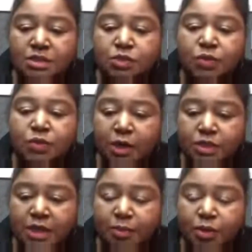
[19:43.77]
I
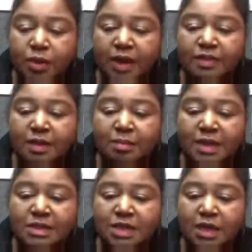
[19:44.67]
think my
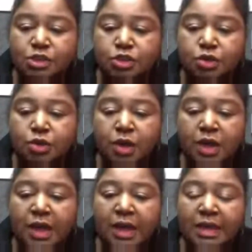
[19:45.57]
texture is
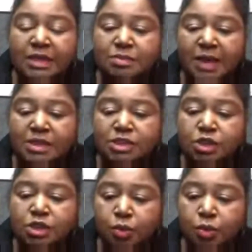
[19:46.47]
matching
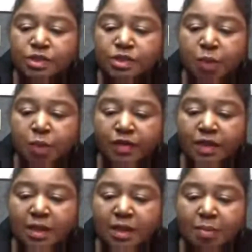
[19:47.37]
yours perfectly,
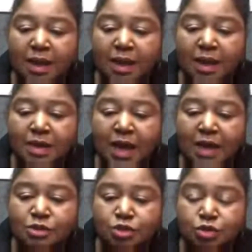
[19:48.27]
but I'm not
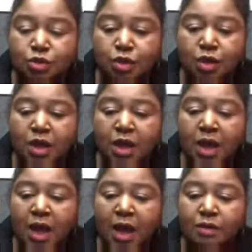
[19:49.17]
sure how
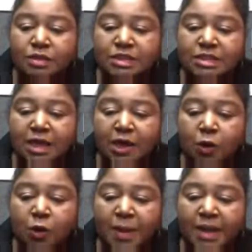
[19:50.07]
to tell
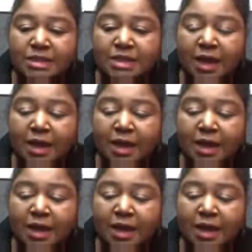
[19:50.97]
by type.